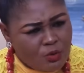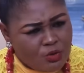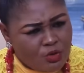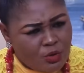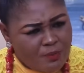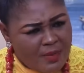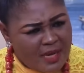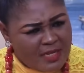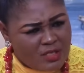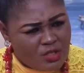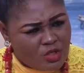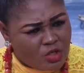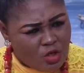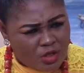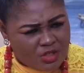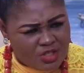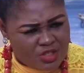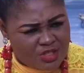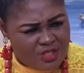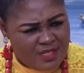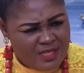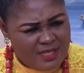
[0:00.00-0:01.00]
would you make
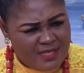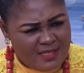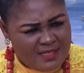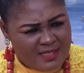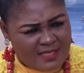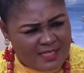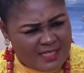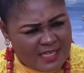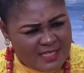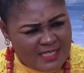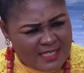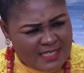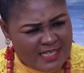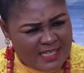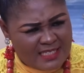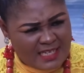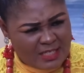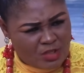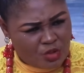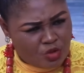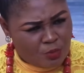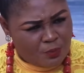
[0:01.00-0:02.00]
such
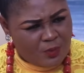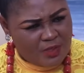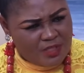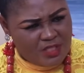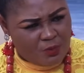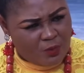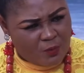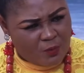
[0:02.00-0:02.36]
senseless and stupid